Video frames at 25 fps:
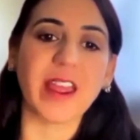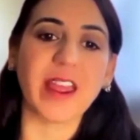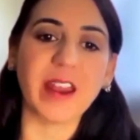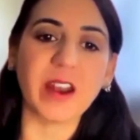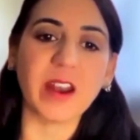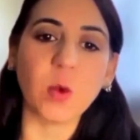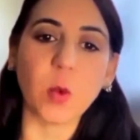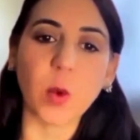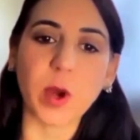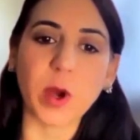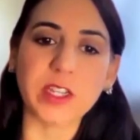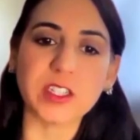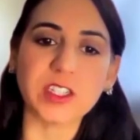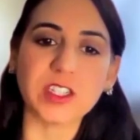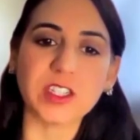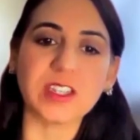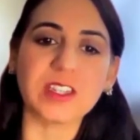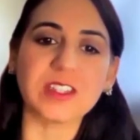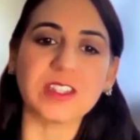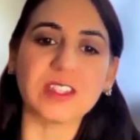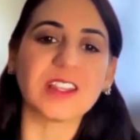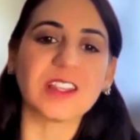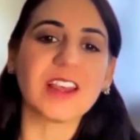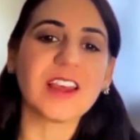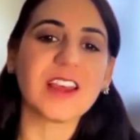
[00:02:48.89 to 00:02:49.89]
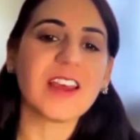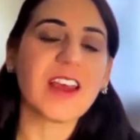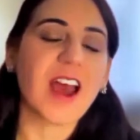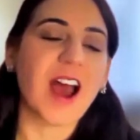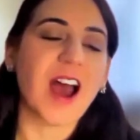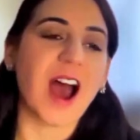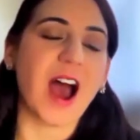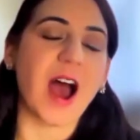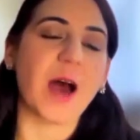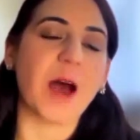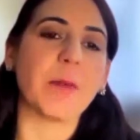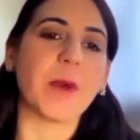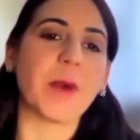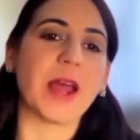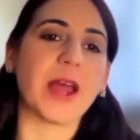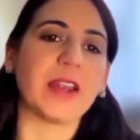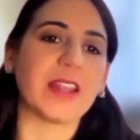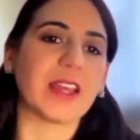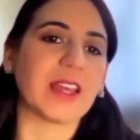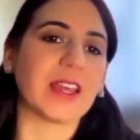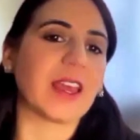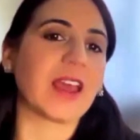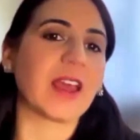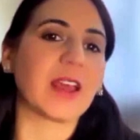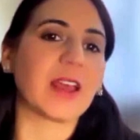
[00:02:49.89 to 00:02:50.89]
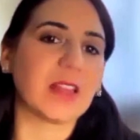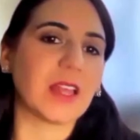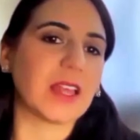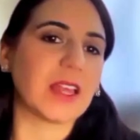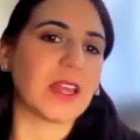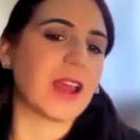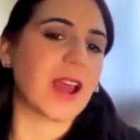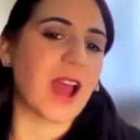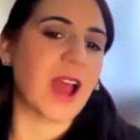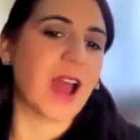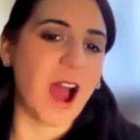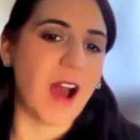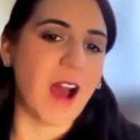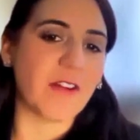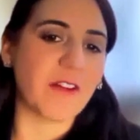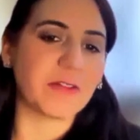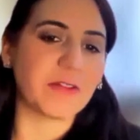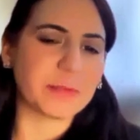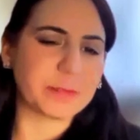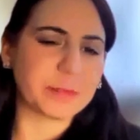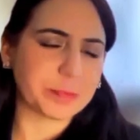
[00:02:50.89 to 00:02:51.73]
earn wages um, and they can they can have